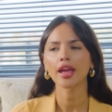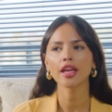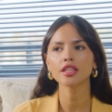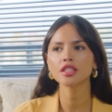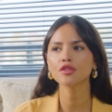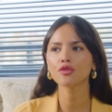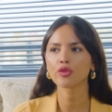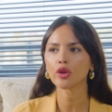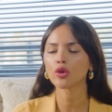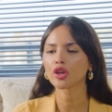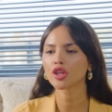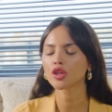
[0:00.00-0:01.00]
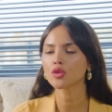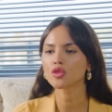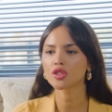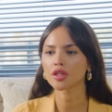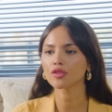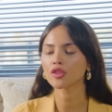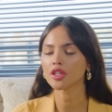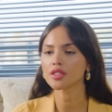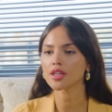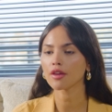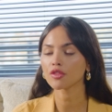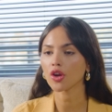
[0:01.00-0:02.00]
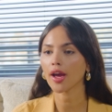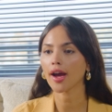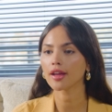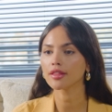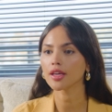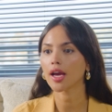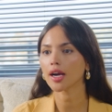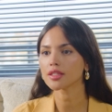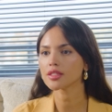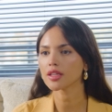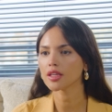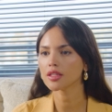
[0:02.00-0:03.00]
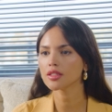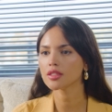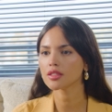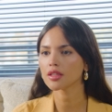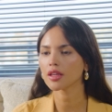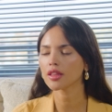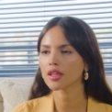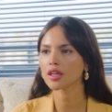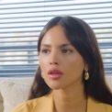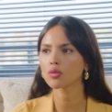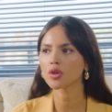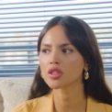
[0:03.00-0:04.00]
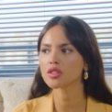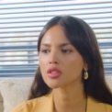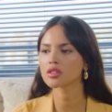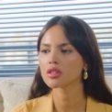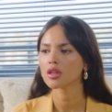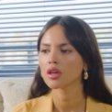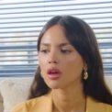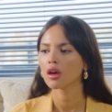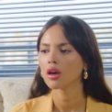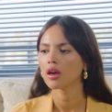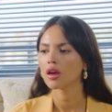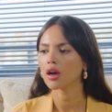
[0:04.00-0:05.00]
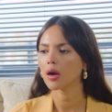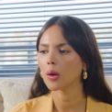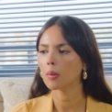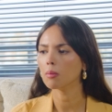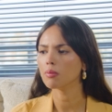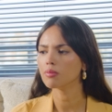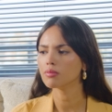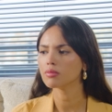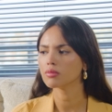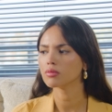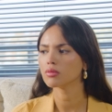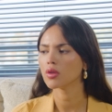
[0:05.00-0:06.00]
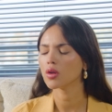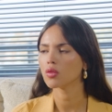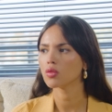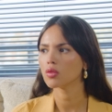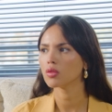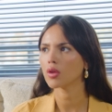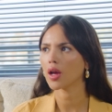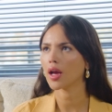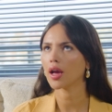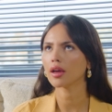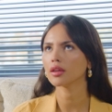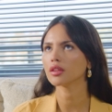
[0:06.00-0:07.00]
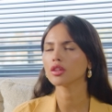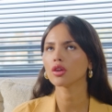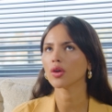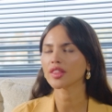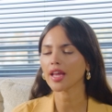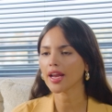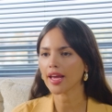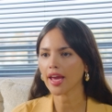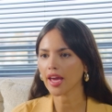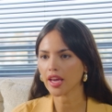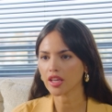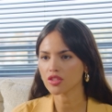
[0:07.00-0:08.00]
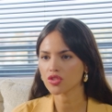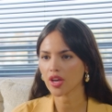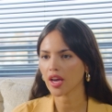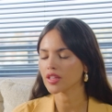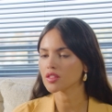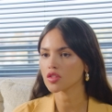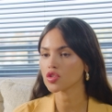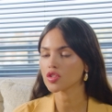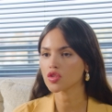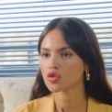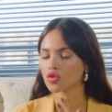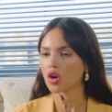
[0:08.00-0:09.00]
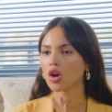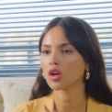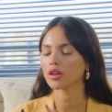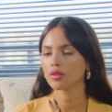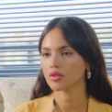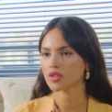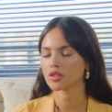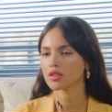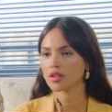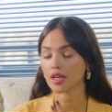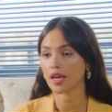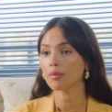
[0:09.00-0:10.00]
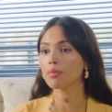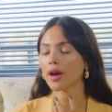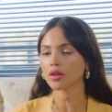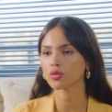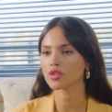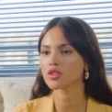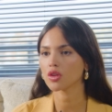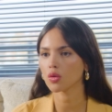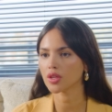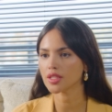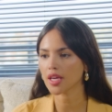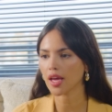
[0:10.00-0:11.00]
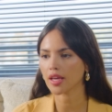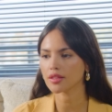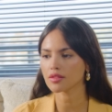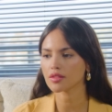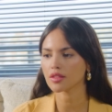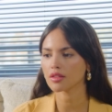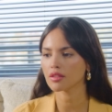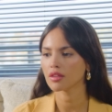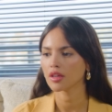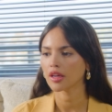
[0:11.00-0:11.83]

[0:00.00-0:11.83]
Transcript: And I did feel a huge difference after I had the accident. I think it was, um, you know, at that age, I had such a strong, it was the impact was so intense. And